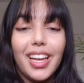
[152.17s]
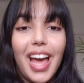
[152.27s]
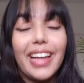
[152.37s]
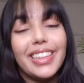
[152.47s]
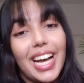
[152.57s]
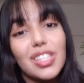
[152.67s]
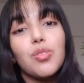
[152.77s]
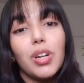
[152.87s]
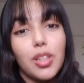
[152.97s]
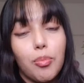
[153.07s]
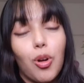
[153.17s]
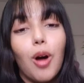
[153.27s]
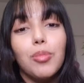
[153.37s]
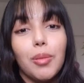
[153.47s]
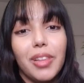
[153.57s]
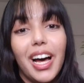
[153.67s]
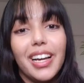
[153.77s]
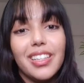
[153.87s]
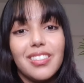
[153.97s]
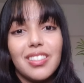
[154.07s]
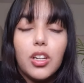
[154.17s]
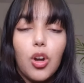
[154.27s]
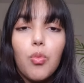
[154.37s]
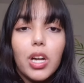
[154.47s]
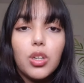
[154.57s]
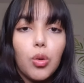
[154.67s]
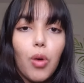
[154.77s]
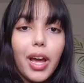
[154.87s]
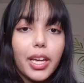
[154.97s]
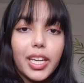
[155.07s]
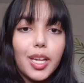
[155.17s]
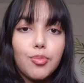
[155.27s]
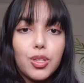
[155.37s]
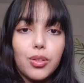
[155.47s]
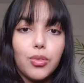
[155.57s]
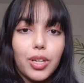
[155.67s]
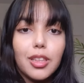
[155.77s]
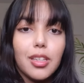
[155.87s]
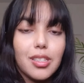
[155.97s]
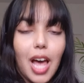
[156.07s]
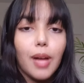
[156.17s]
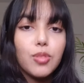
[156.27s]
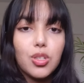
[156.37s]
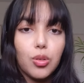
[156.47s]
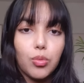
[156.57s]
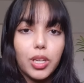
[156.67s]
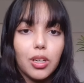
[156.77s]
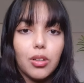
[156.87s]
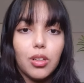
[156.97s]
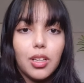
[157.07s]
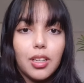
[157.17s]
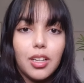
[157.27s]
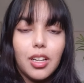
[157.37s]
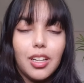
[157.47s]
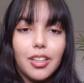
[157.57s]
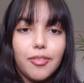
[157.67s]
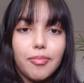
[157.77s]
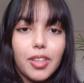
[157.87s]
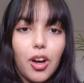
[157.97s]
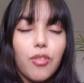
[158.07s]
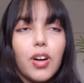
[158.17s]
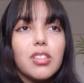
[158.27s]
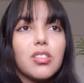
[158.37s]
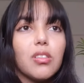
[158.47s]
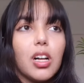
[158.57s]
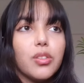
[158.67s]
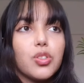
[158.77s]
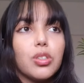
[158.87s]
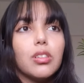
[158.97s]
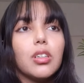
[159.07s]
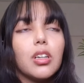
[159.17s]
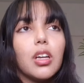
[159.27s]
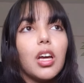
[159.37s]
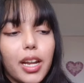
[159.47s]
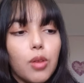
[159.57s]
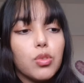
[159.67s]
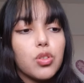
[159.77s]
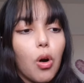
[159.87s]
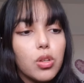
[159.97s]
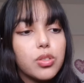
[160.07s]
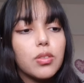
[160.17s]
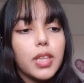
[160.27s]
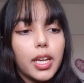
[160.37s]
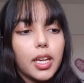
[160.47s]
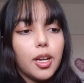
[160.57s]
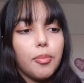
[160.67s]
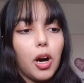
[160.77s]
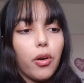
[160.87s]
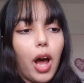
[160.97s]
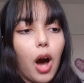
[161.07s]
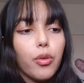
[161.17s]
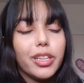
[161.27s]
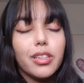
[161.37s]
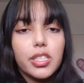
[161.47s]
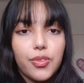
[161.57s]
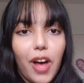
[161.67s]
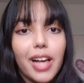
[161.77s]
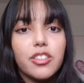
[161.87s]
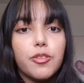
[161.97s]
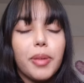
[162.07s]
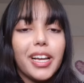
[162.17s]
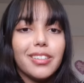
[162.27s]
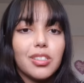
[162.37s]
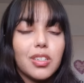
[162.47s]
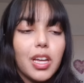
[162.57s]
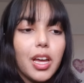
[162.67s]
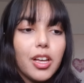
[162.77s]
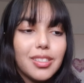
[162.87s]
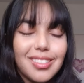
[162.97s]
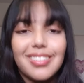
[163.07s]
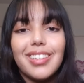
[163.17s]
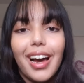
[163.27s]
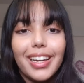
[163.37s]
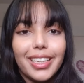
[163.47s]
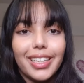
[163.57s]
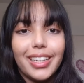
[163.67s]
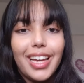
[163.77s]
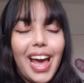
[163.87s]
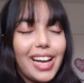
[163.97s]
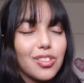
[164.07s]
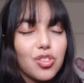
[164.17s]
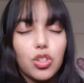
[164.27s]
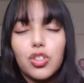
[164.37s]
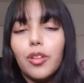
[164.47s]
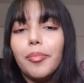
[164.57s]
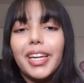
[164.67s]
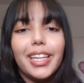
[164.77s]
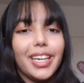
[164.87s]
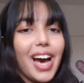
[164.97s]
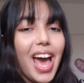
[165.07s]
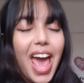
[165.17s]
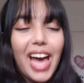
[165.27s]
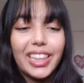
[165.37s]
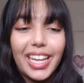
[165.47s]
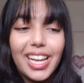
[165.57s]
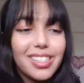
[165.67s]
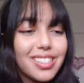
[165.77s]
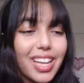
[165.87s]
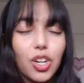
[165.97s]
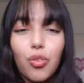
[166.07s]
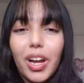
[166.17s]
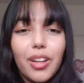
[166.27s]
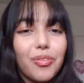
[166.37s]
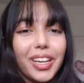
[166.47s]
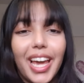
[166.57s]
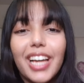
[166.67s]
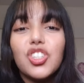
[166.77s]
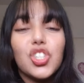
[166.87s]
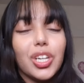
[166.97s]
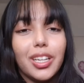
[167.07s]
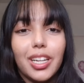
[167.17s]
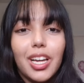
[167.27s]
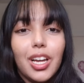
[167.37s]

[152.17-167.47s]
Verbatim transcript: And that's where the problem lies. No wonder why it keeps you in this hamster wheel of hustle culture. And I was also thinking about how in this fast-paced society and social media and the instant gratification,